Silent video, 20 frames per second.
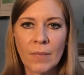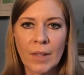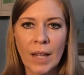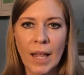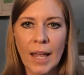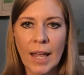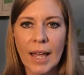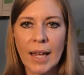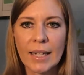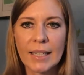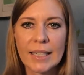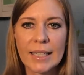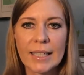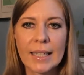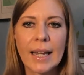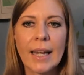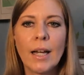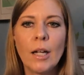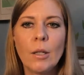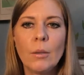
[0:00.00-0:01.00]
And it
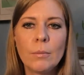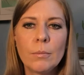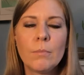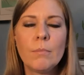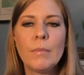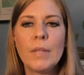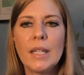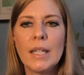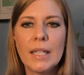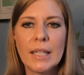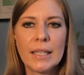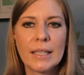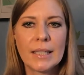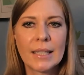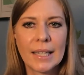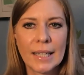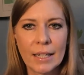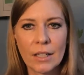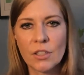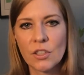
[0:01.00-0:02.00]
helped me
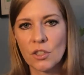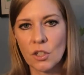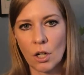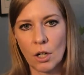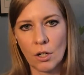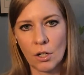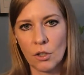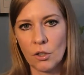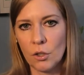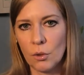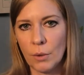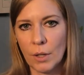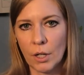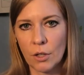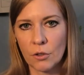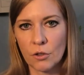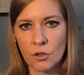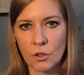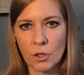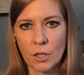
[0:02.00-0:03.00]
kickstart a new
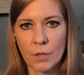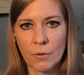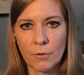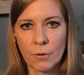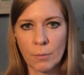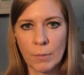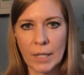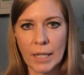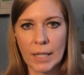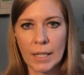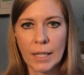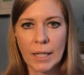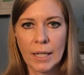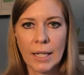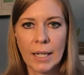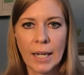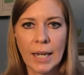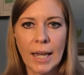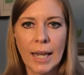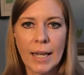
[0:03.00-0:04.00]
health journey for me.
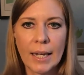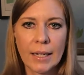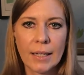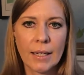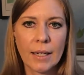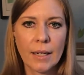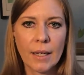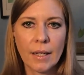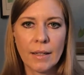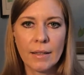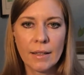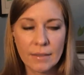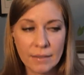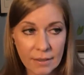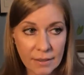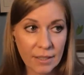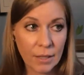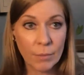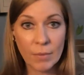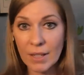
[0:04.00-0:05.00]
And this
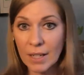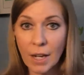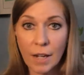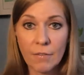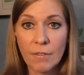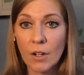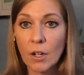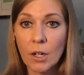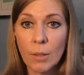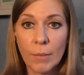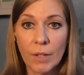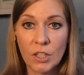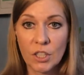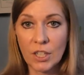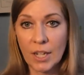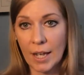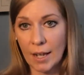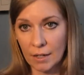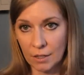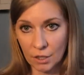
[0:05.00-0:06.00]
is something I very much
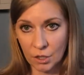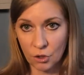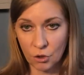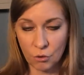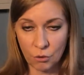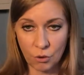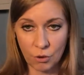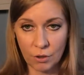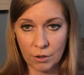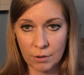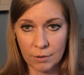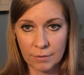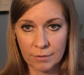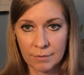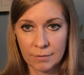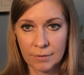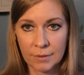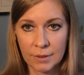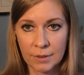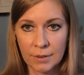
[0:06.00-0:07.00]
can control.
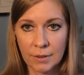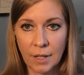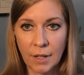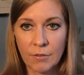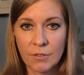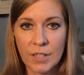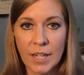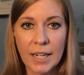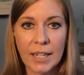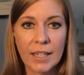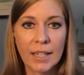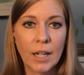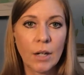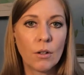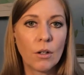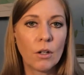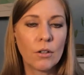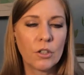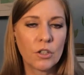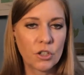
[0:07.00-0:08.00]
I've taken out
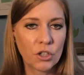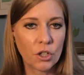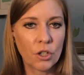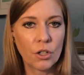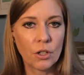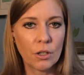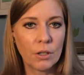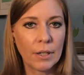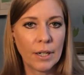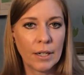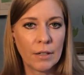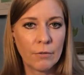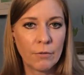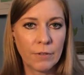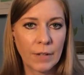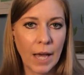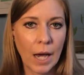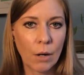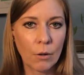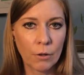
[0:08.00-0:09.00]
all the sugar and
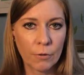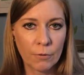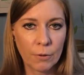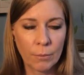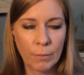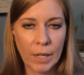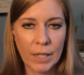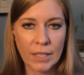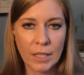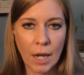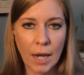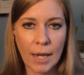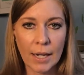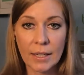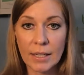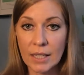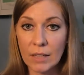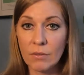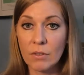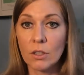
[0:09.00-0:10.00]
flour from my
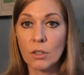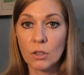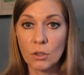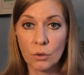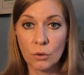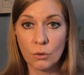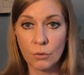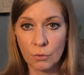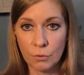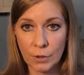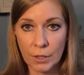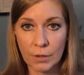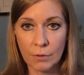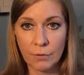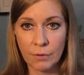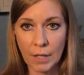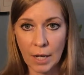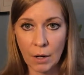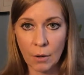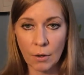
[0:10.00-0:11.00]
diet, even gluten-free
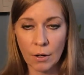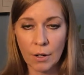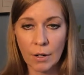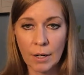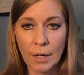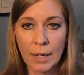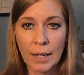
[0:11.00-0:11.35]
flour,